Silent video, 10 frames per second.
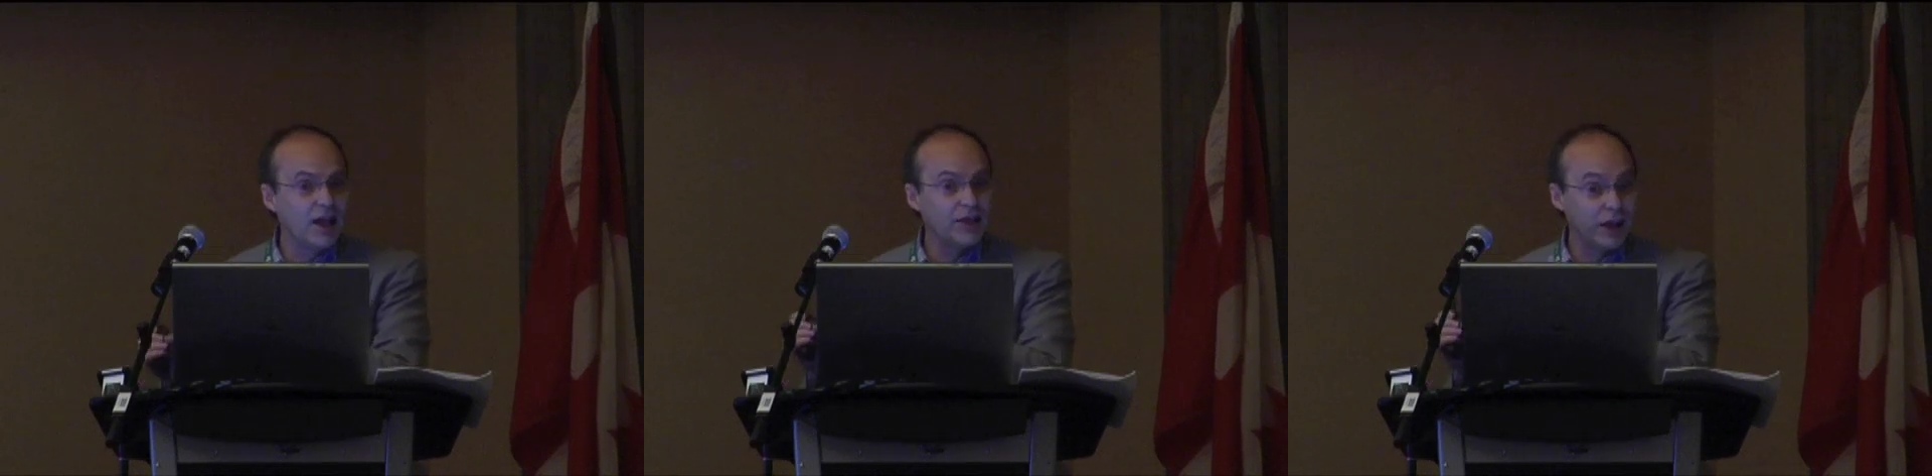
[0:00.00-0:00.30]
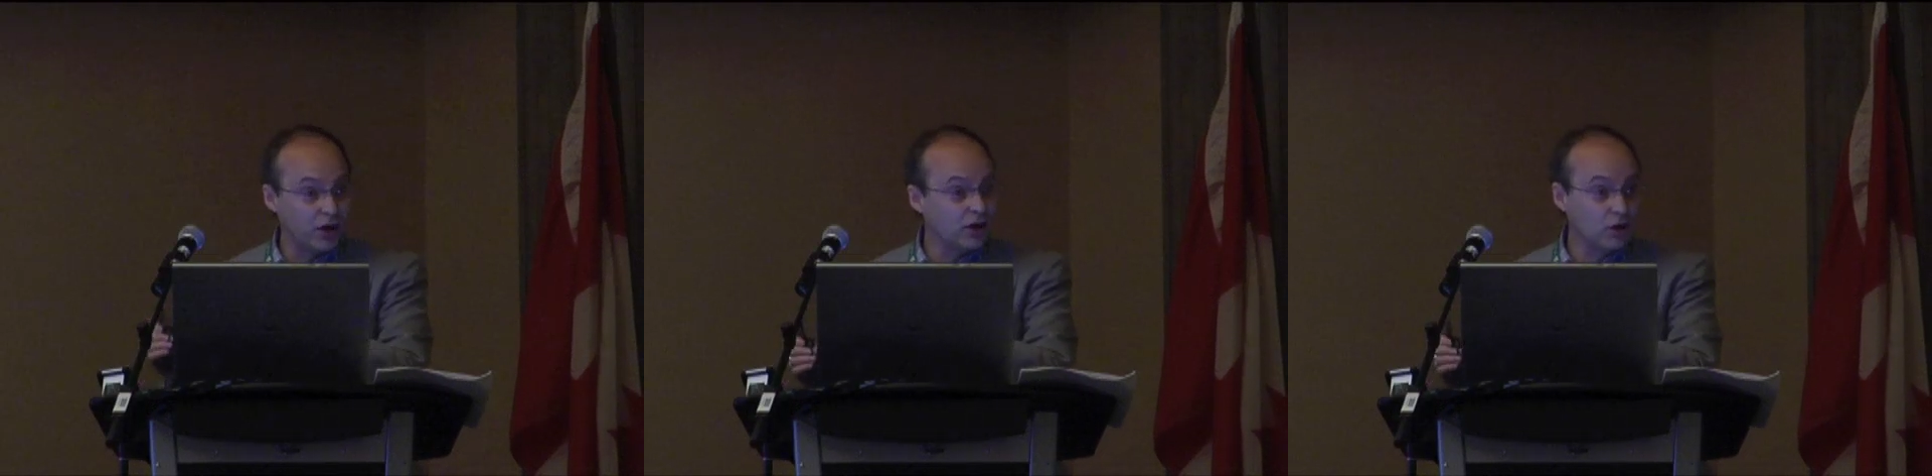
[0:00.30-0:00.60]

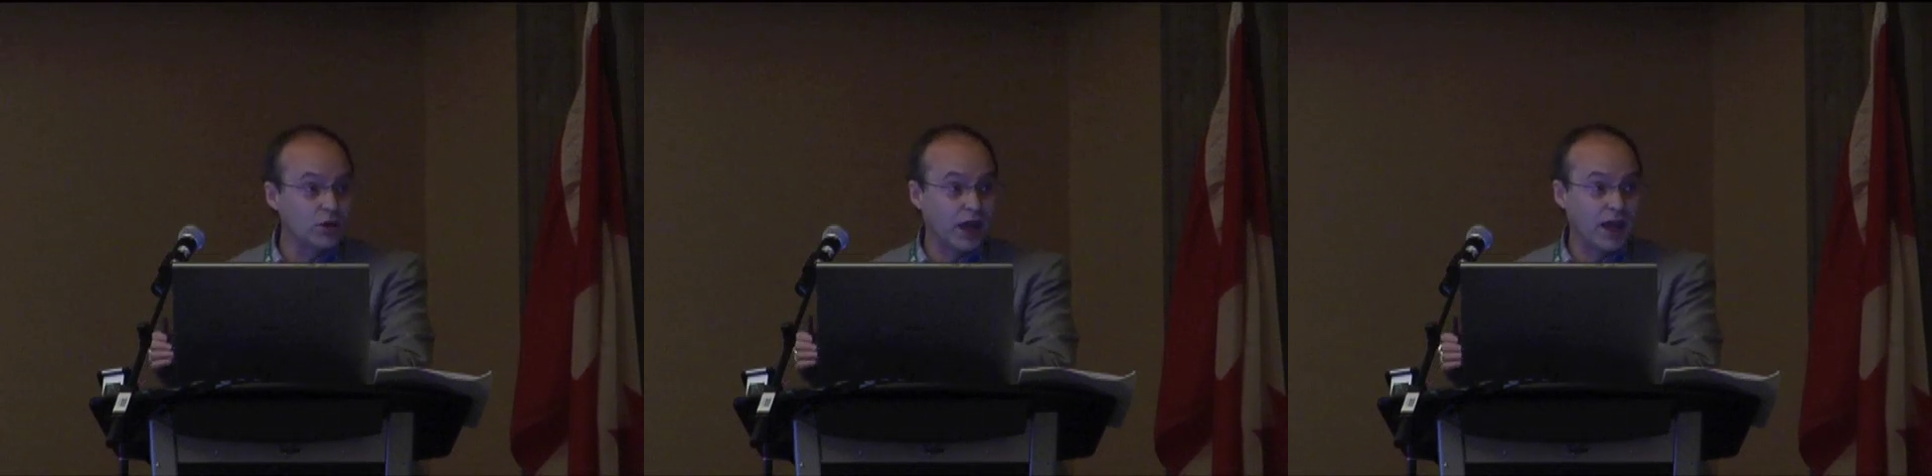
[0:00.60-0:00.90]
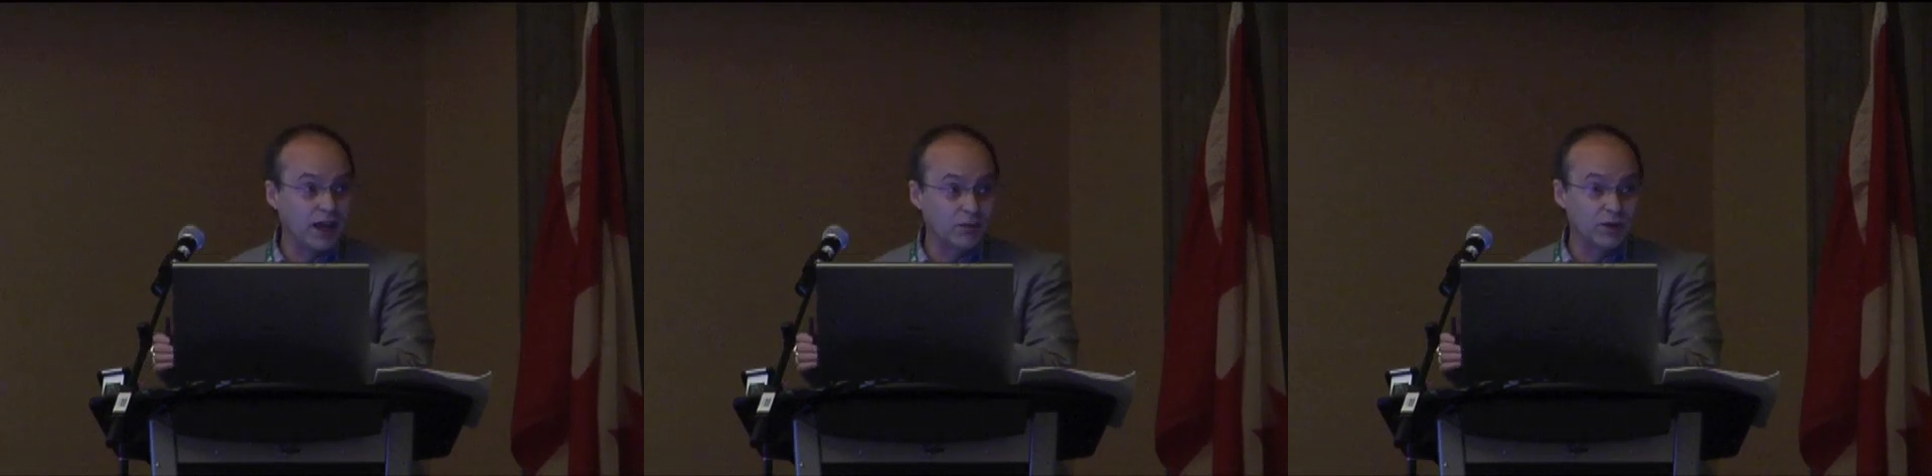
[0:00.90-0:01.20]
They're
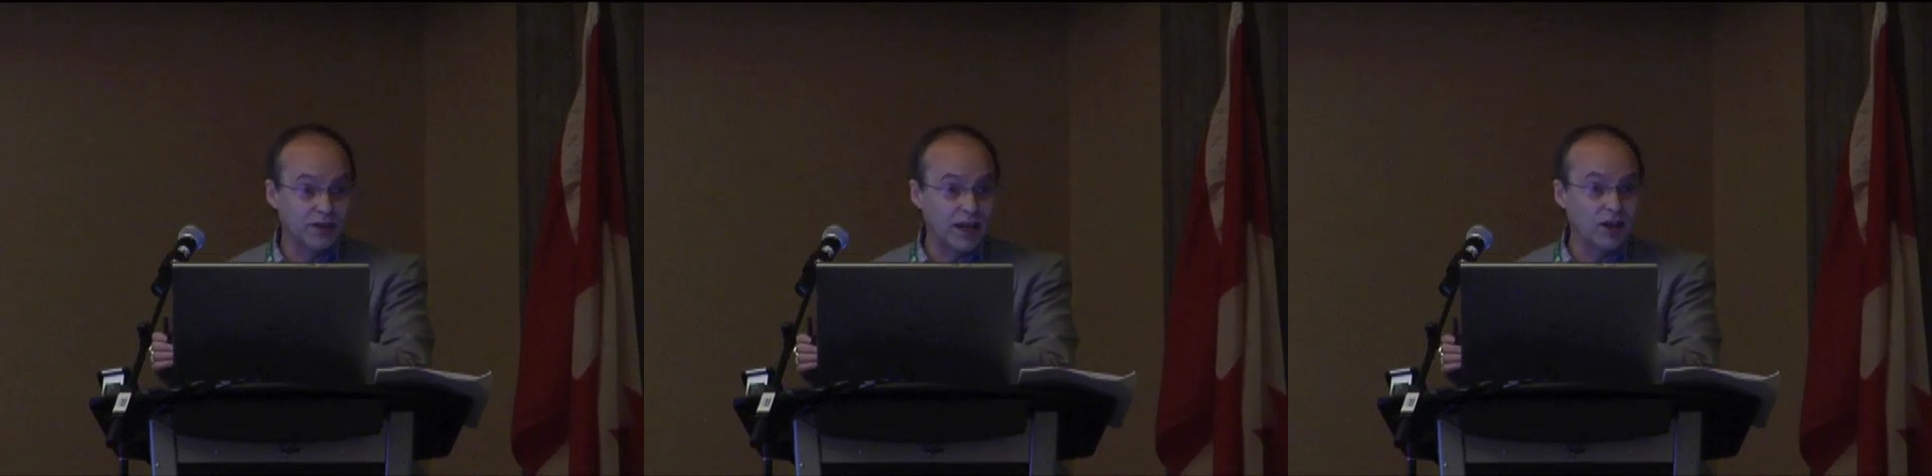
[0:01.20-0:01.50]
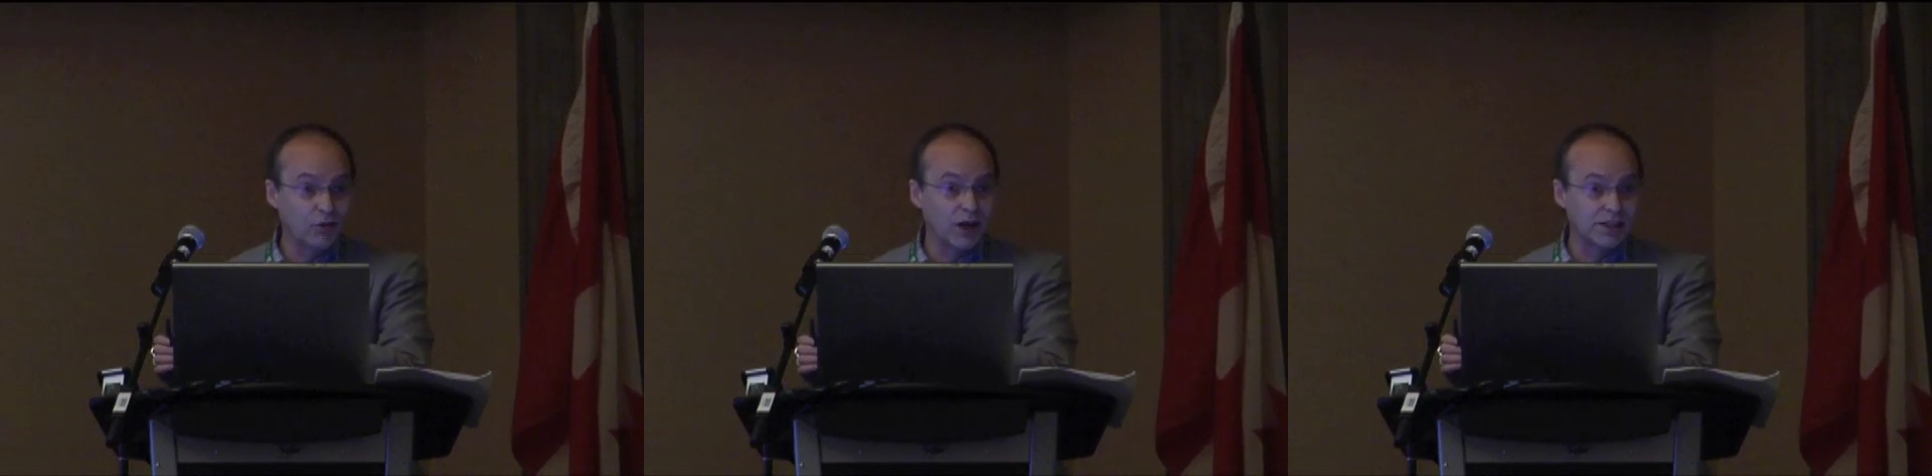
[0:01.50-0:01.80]
okay with
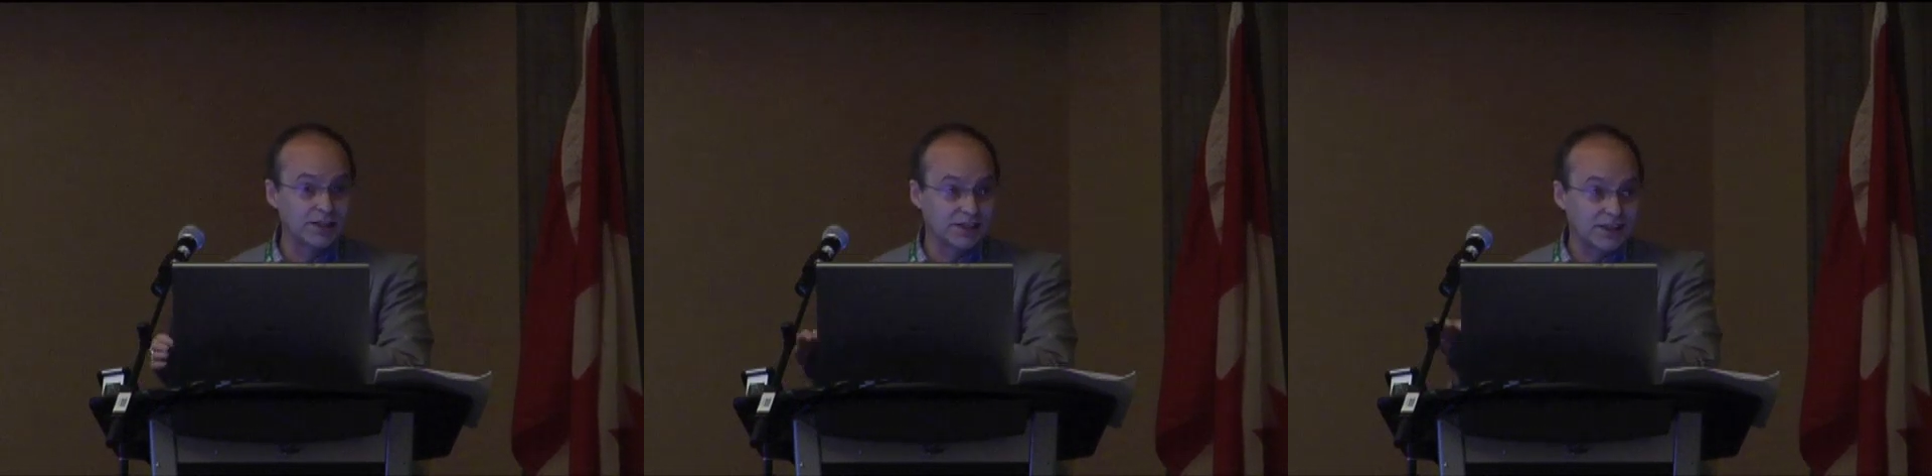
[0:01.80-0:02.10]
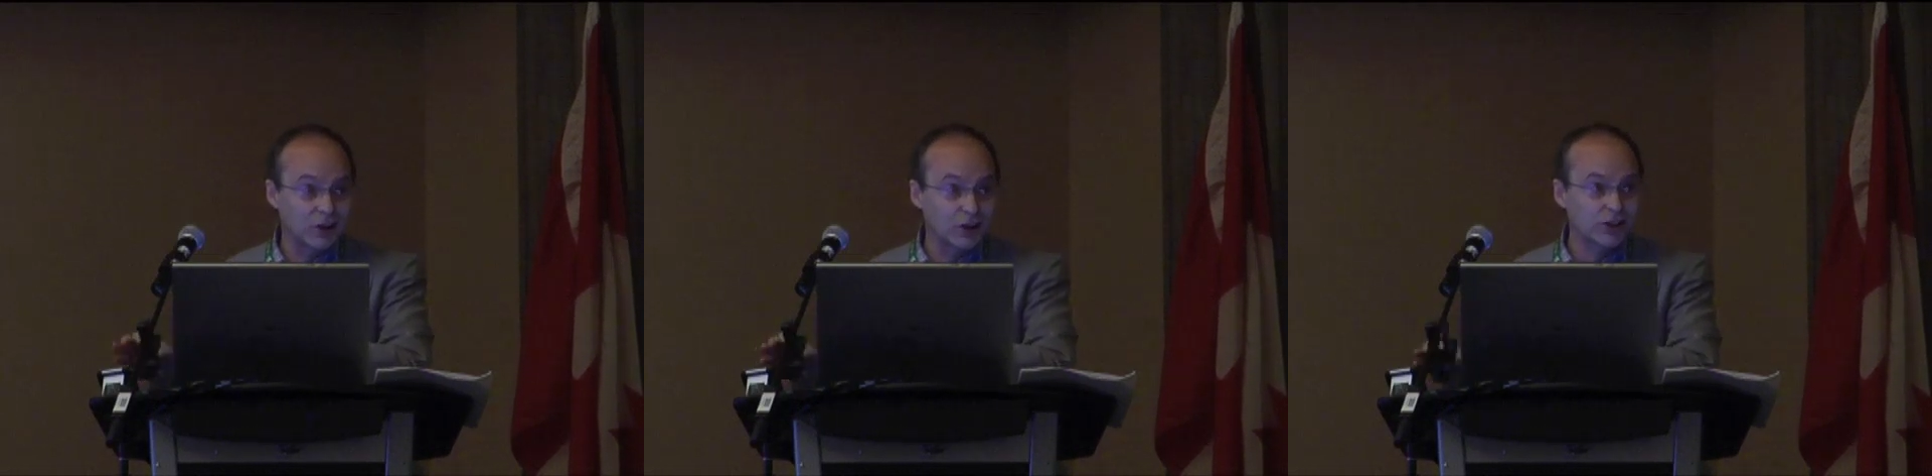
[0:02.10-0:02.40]
taking risks.
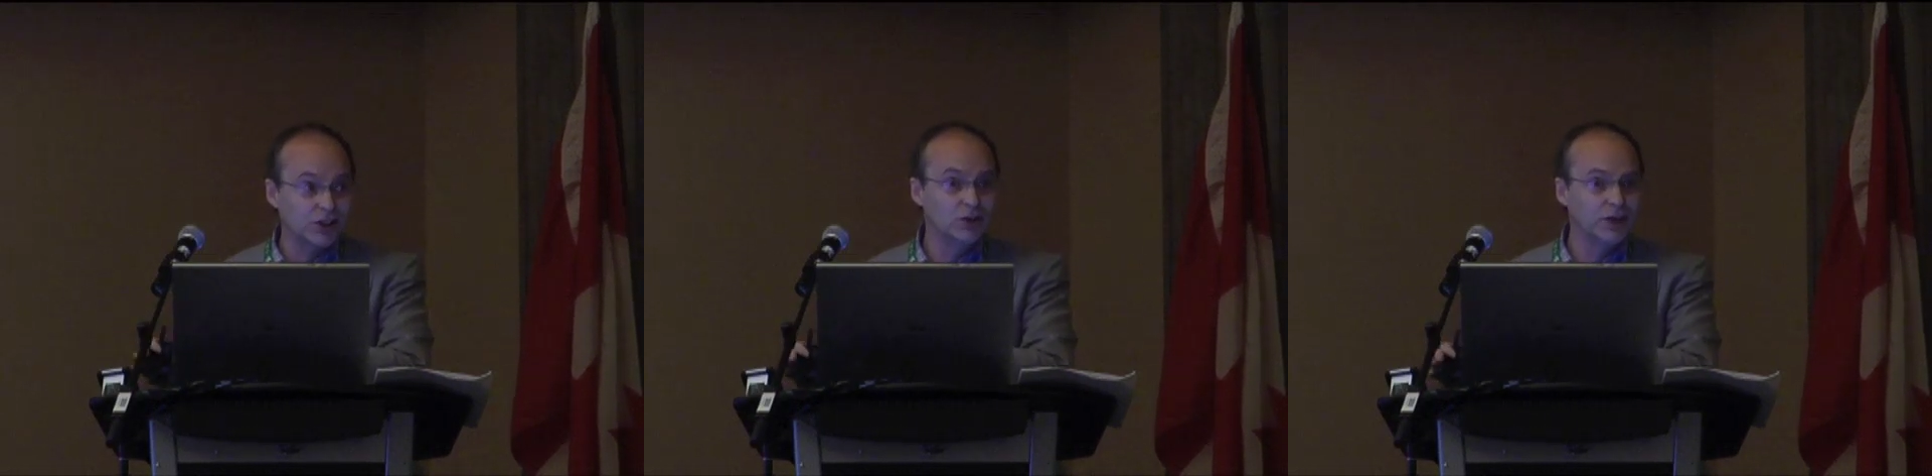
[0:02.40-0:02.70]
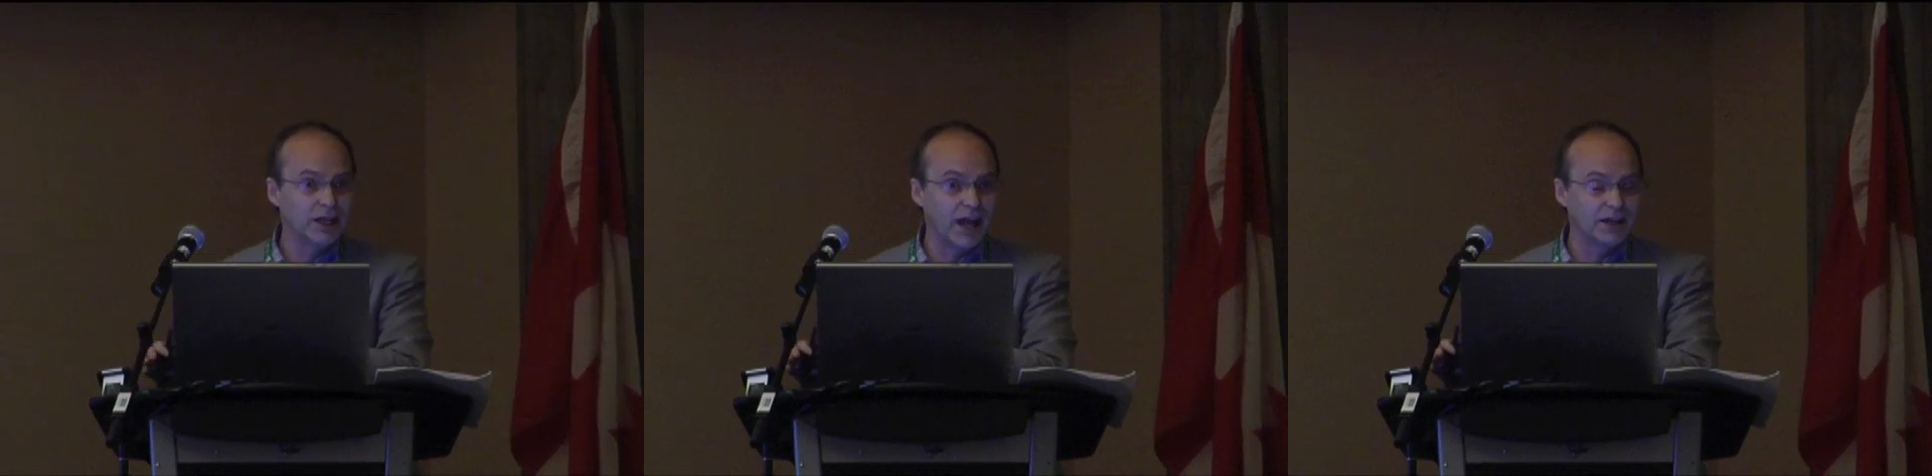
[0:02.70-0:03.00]
They're used to
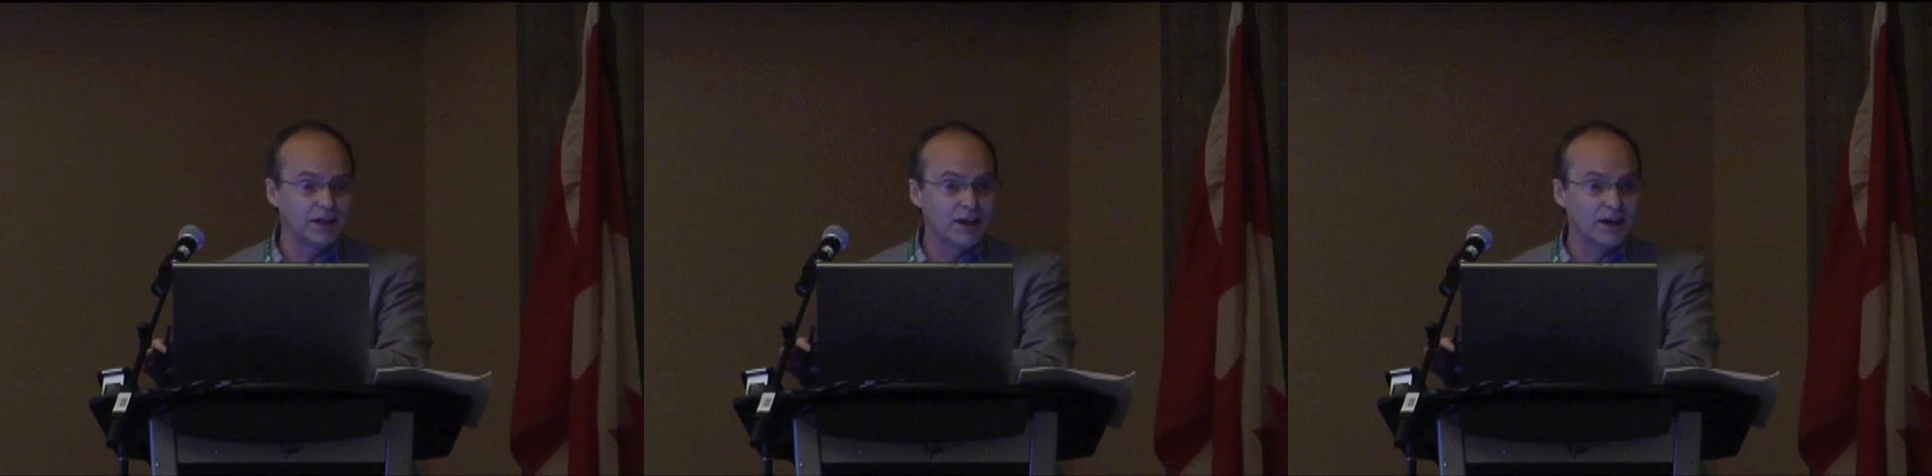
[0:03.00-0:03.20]
doing that.